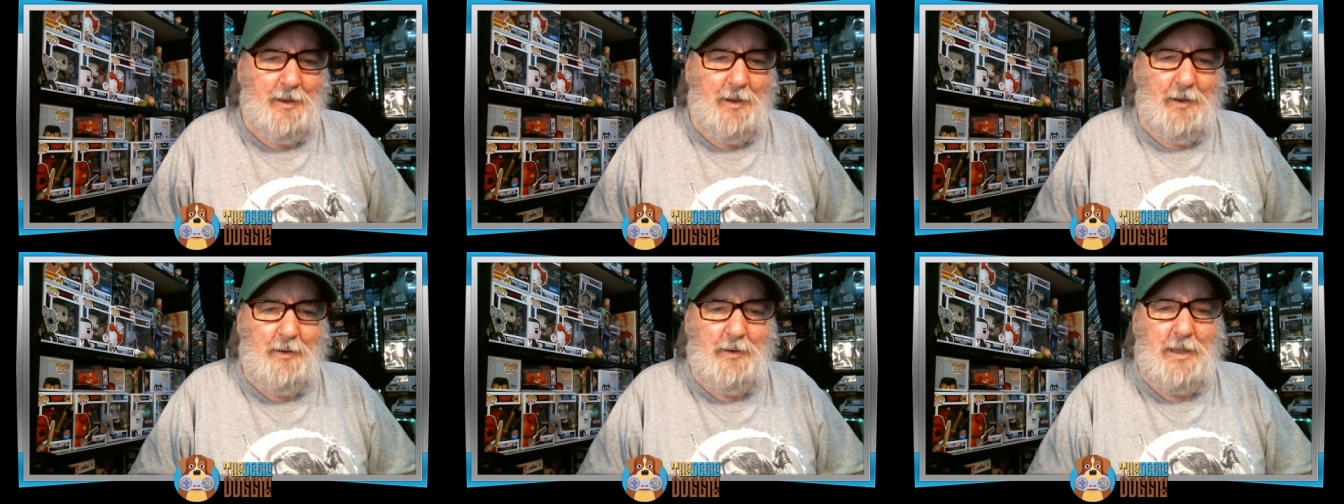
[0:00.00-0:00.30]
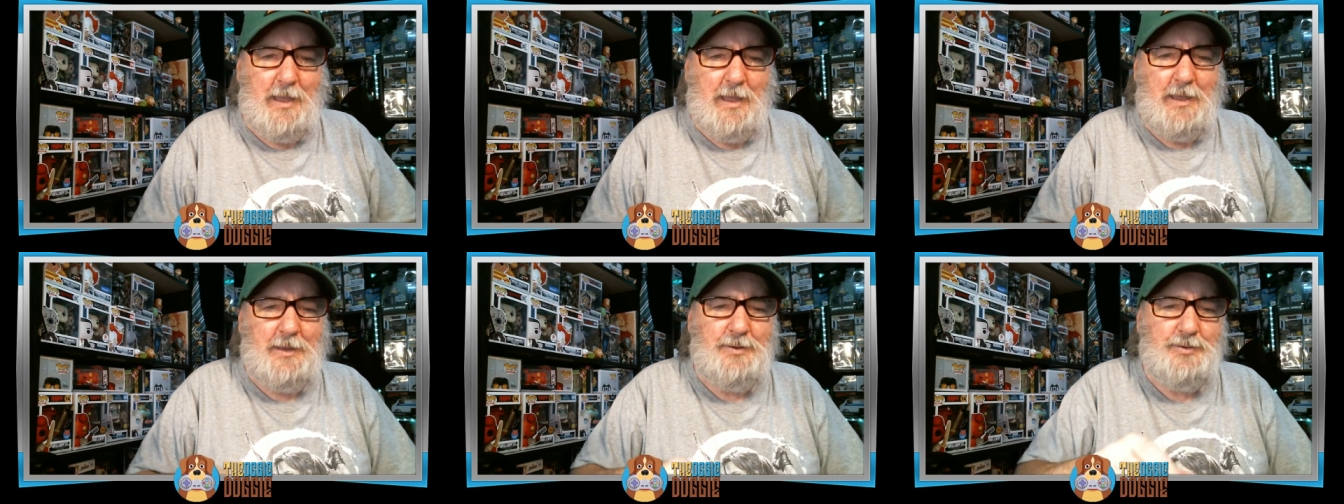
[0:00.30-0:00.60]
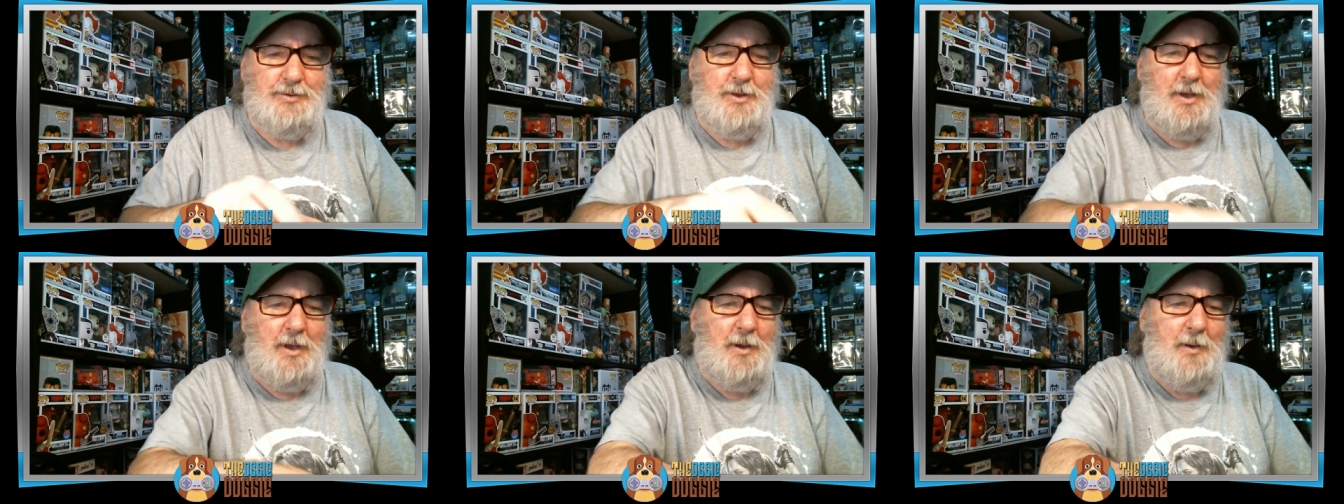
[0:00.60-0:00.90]
Okay,
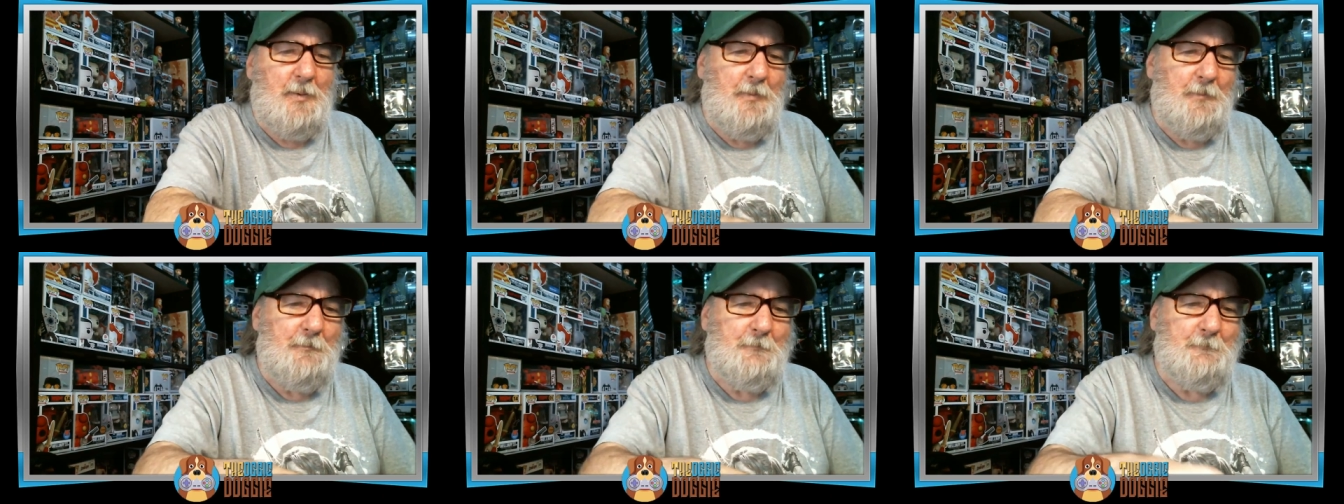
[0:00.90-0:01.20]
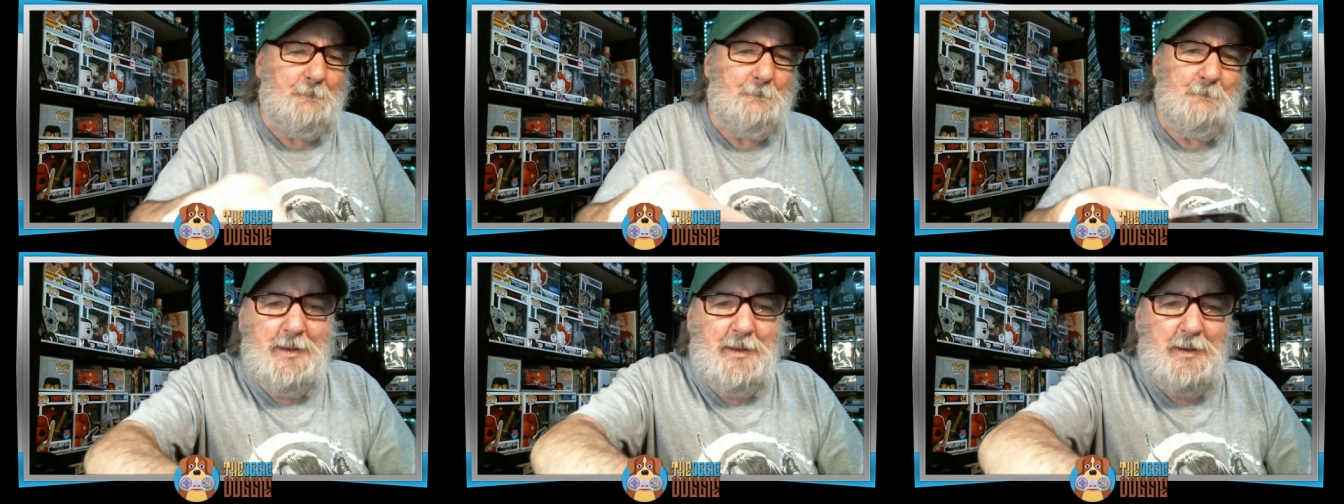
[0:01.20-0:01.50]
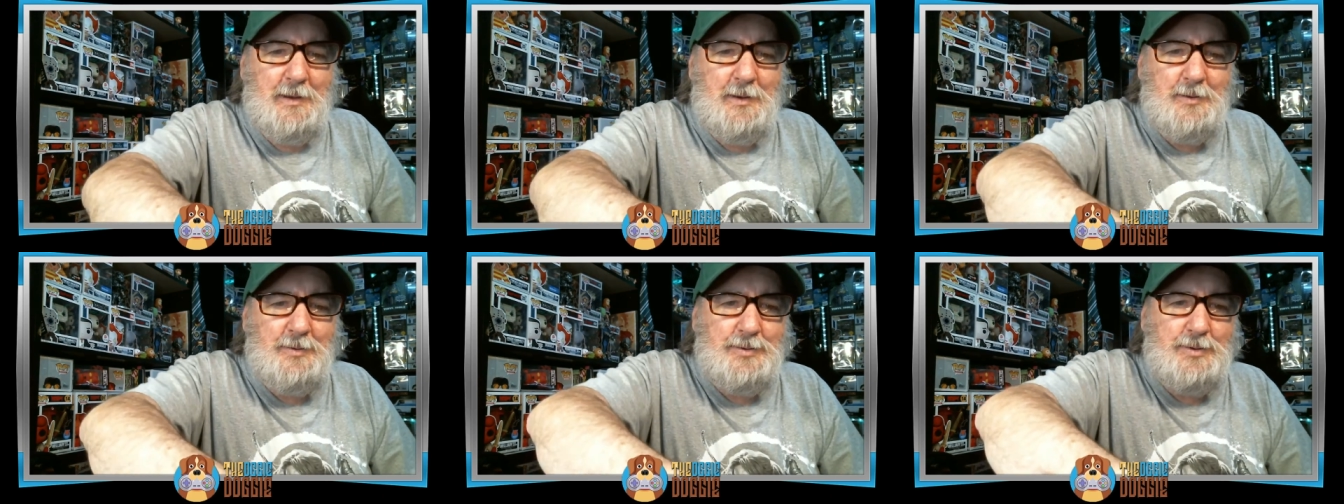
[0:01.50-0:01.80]
so
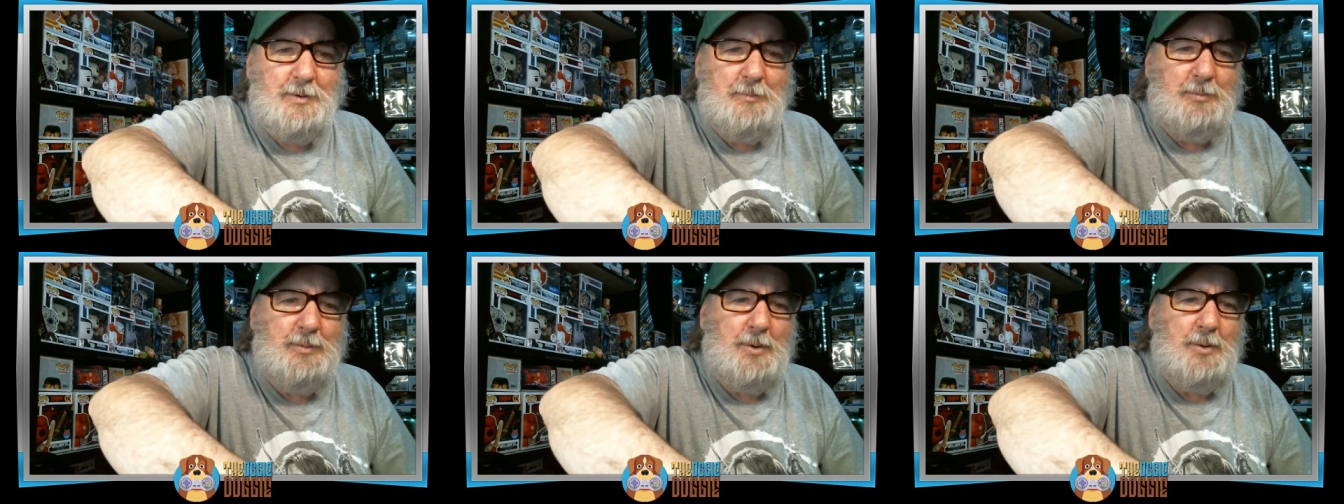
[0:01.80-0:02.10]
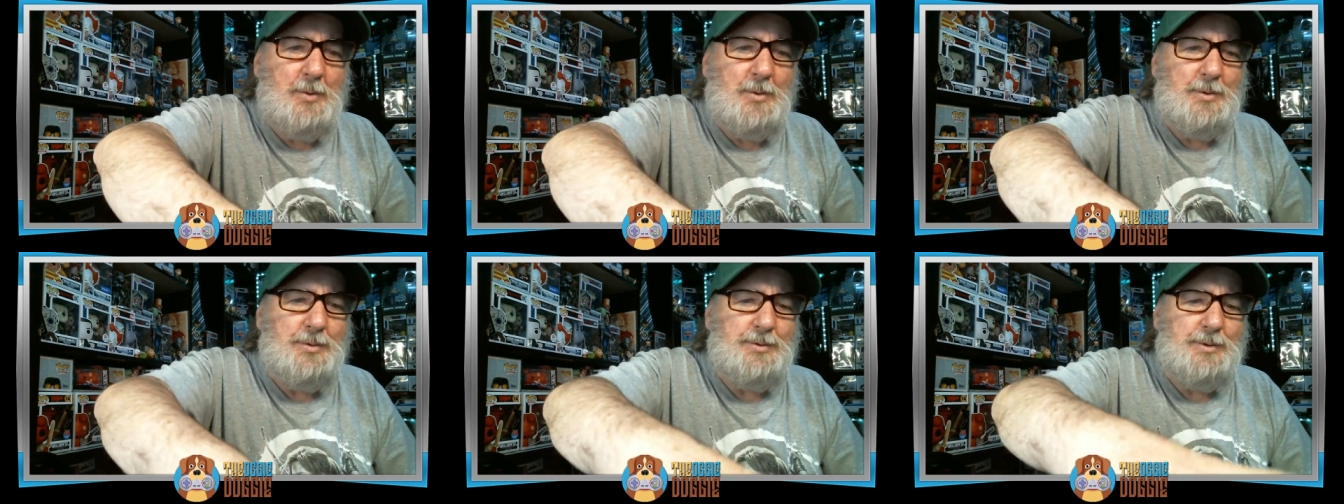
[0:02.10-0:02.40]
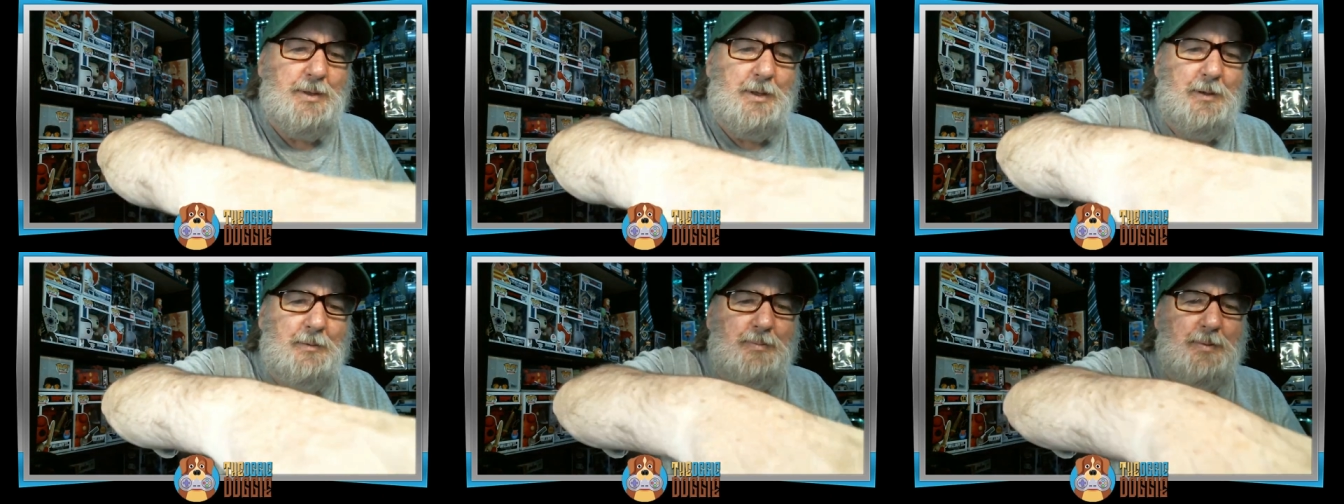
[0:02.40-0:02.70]
there's some cool
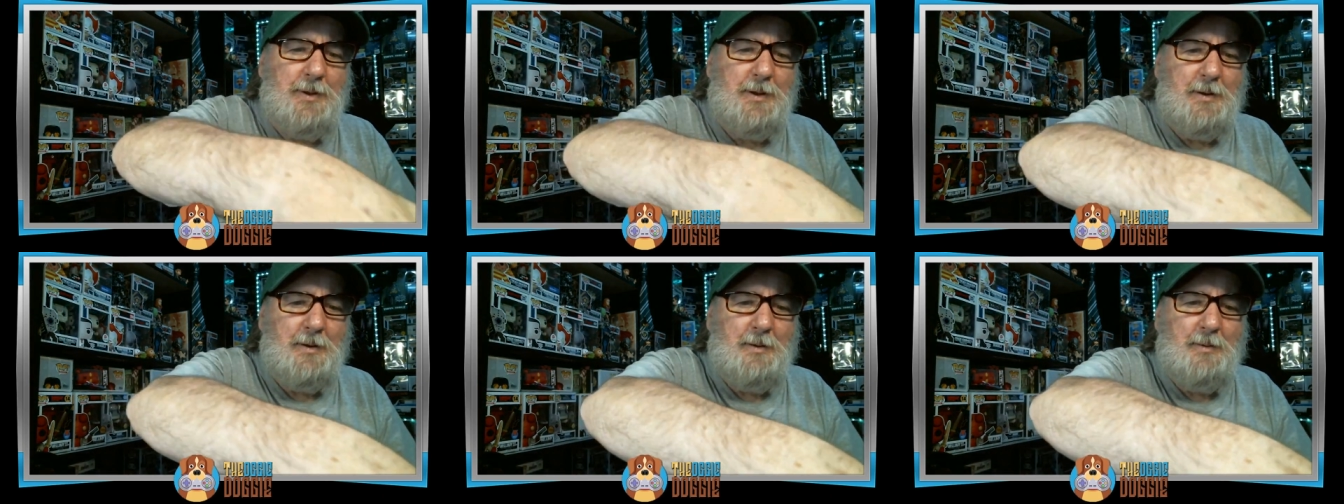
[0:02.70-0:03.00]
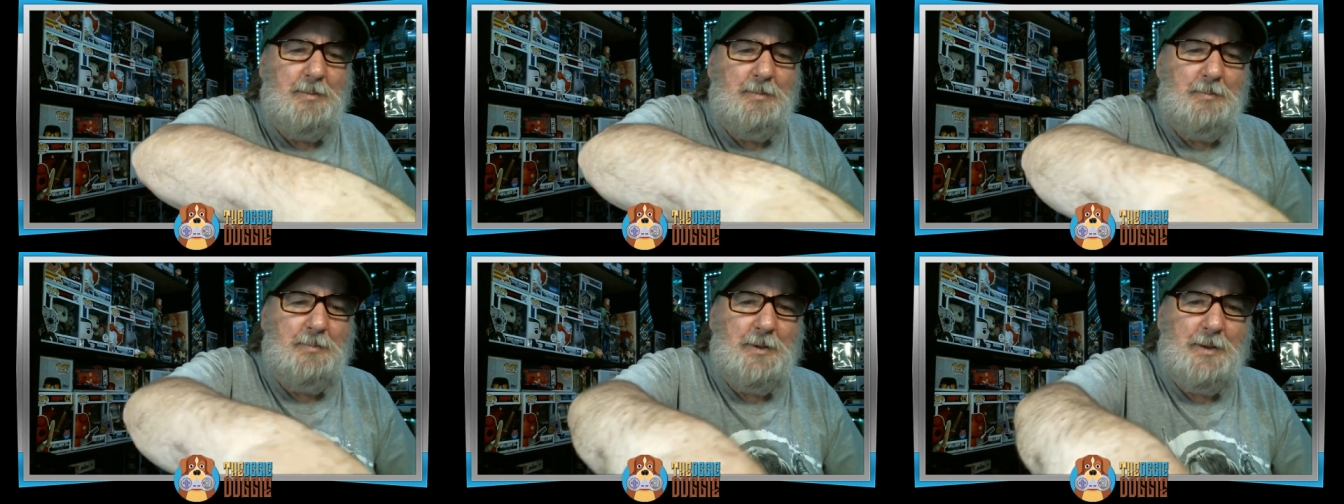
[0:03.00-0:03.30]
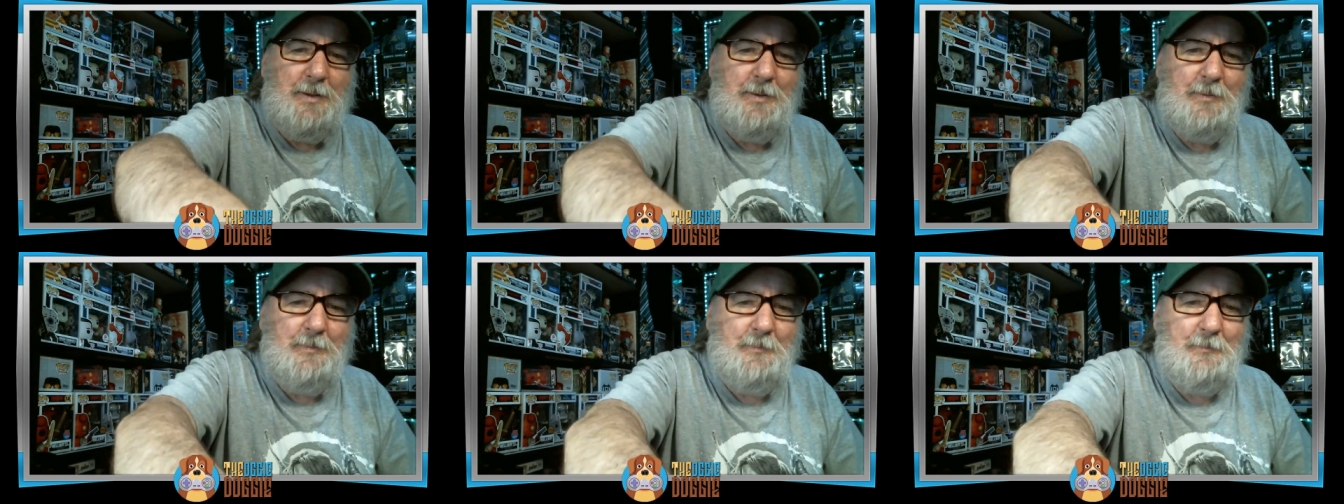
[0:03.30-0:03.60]
stuff here,
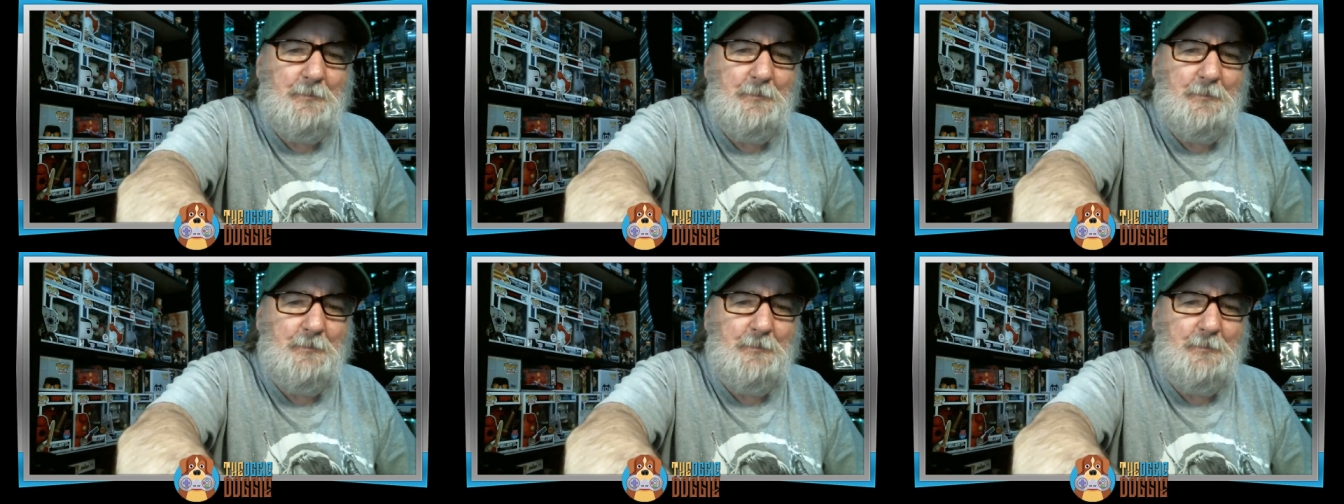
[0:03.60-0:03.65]
but